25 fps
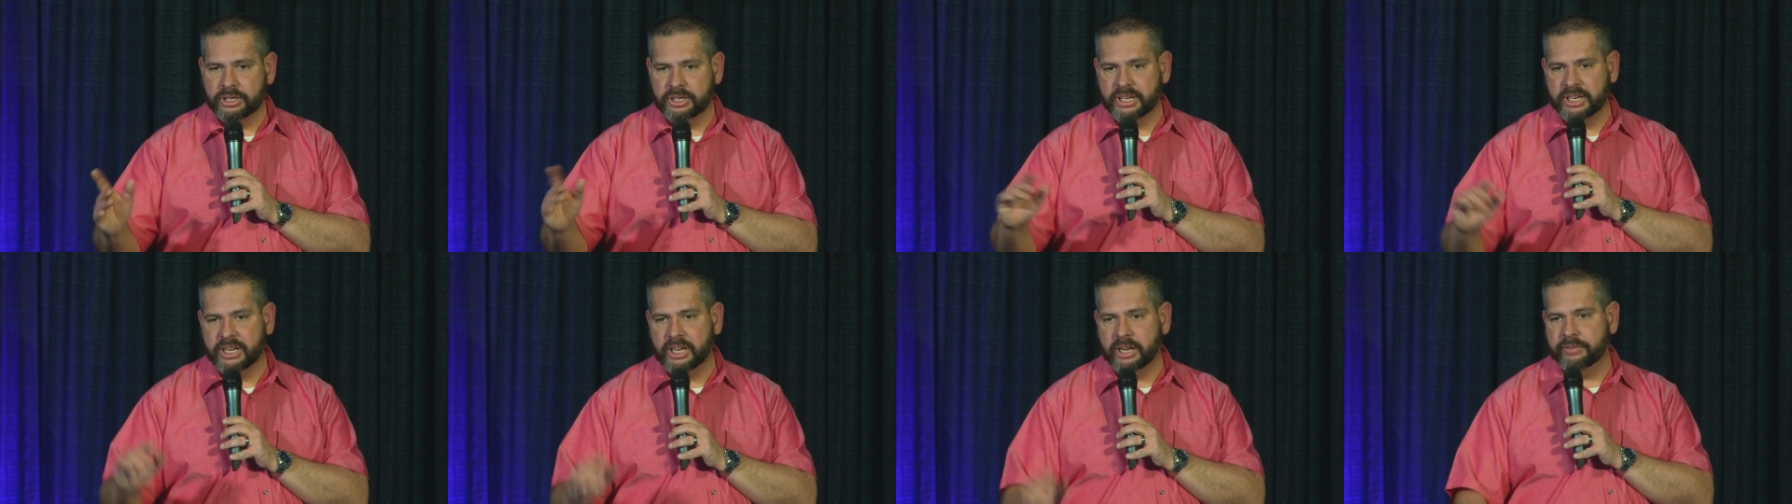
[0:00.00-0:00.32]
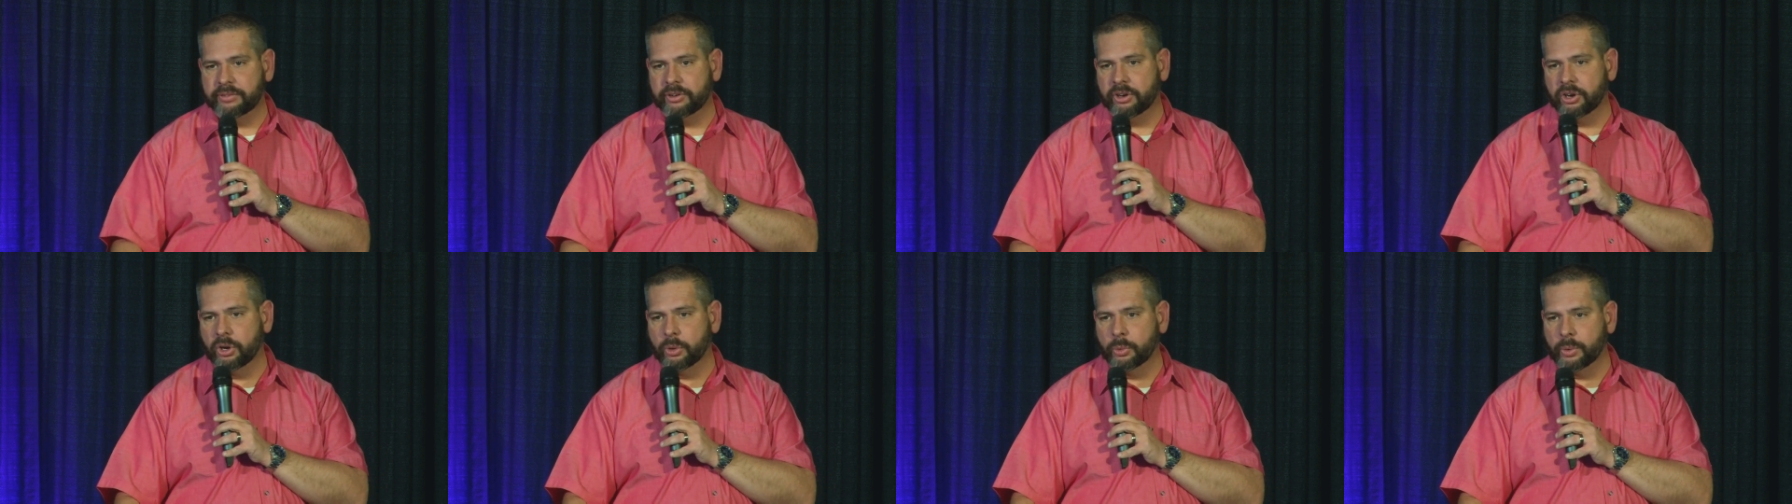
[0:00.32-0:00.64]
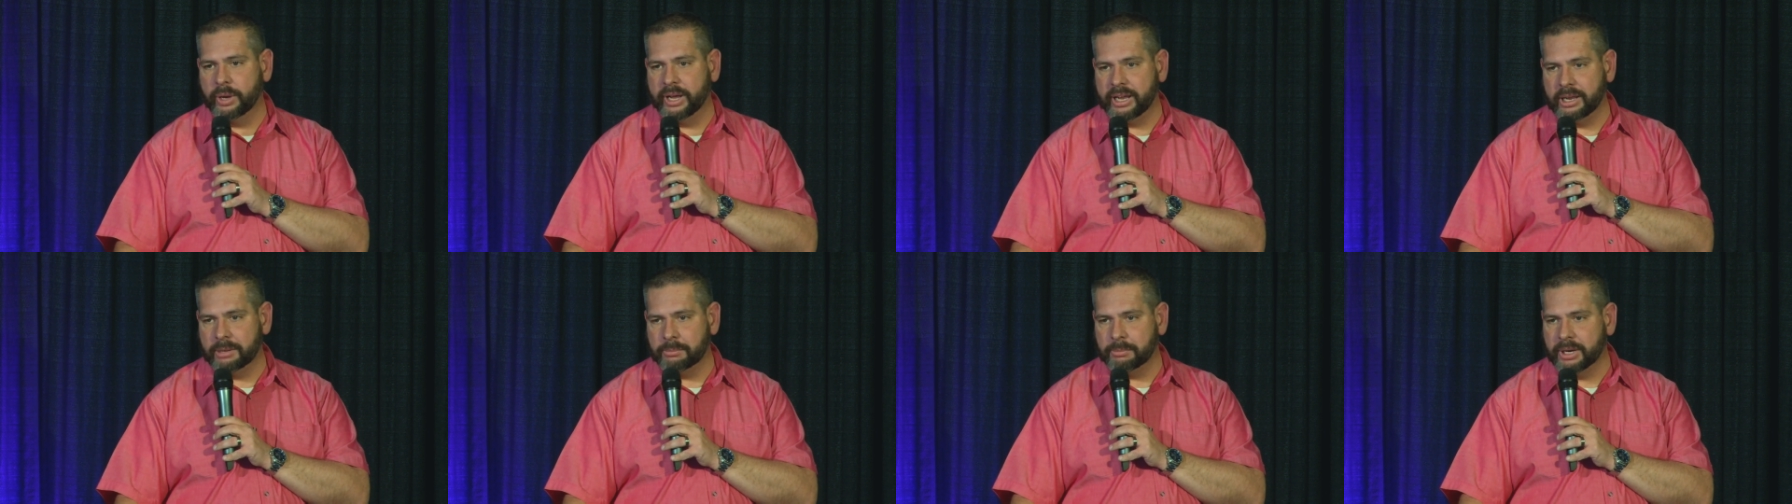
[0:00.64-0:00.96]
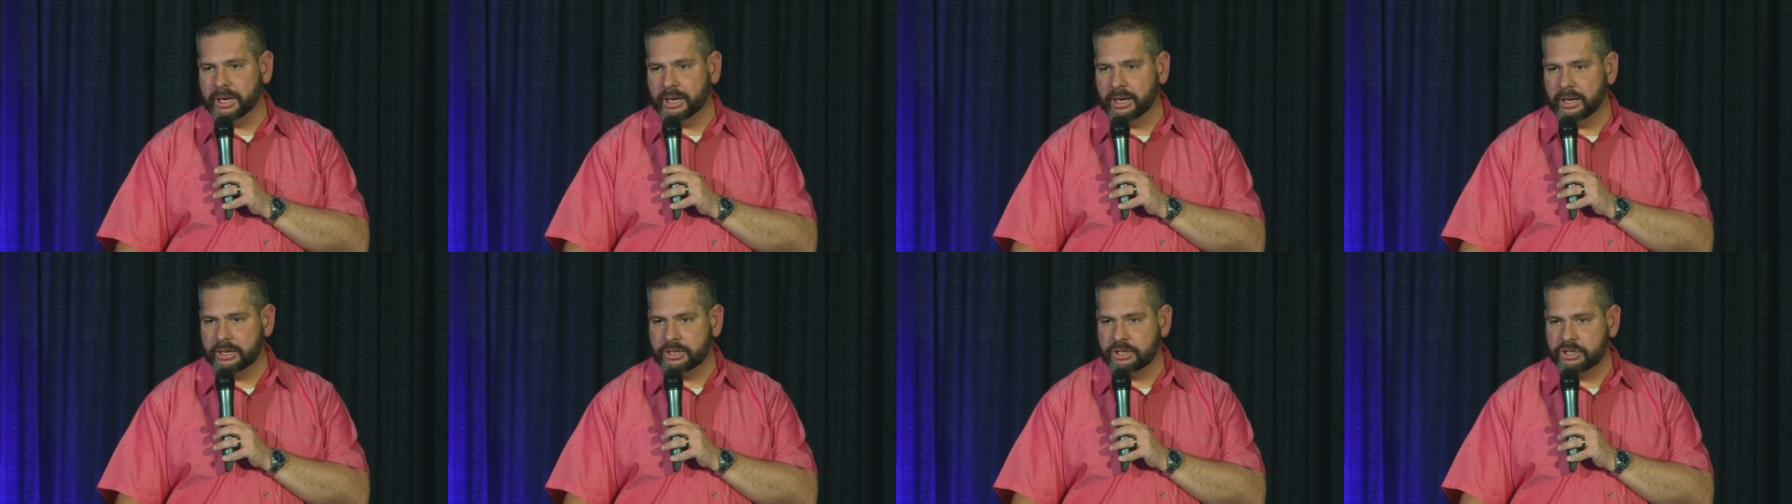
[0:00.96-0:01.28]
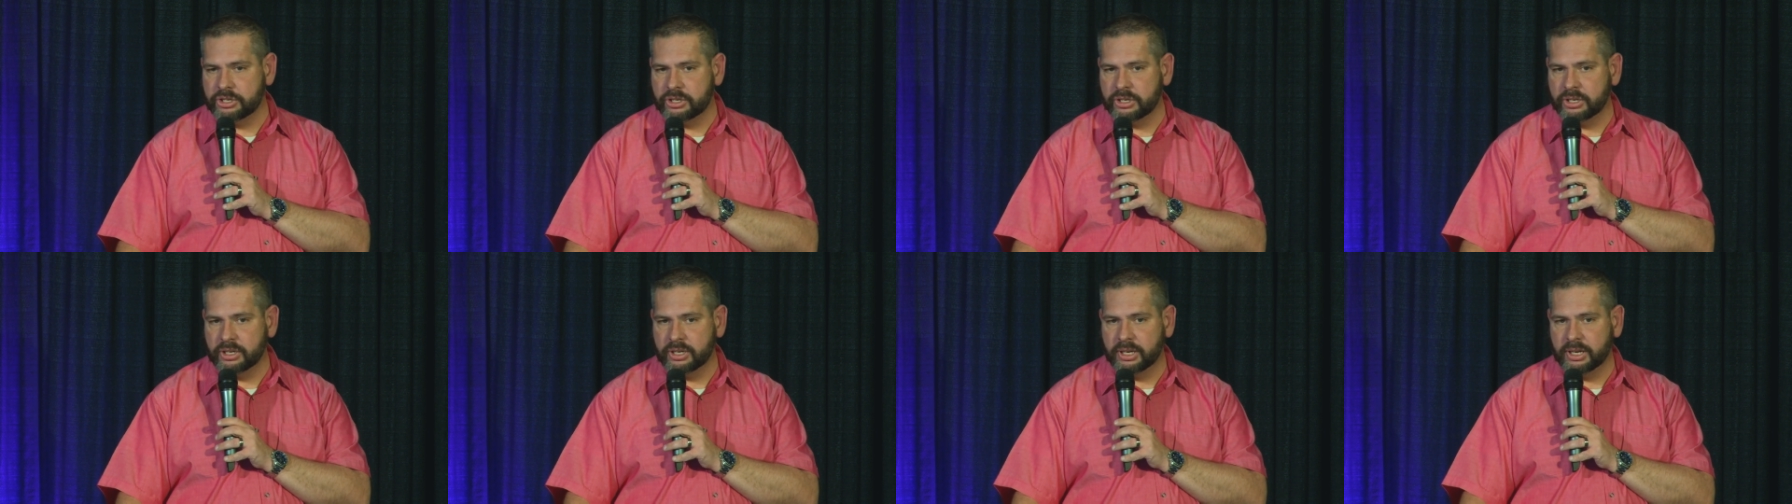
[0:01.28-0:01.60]
to give her away in
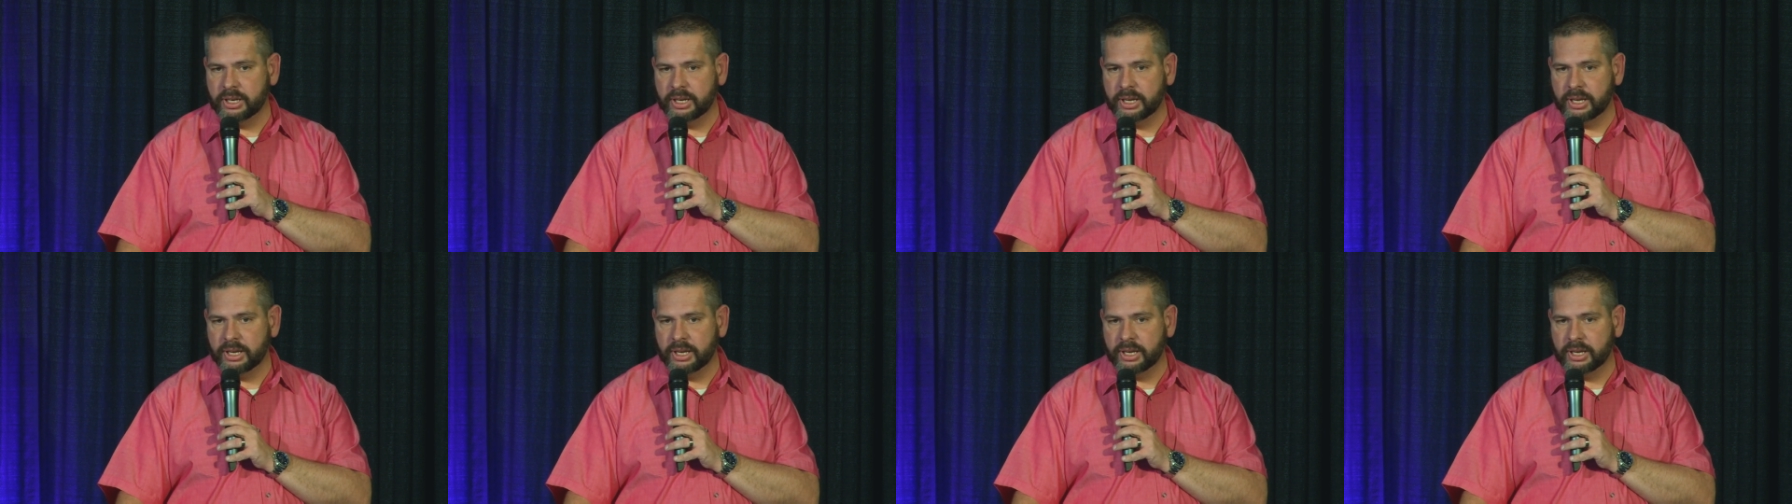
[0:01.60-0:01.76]
marriage.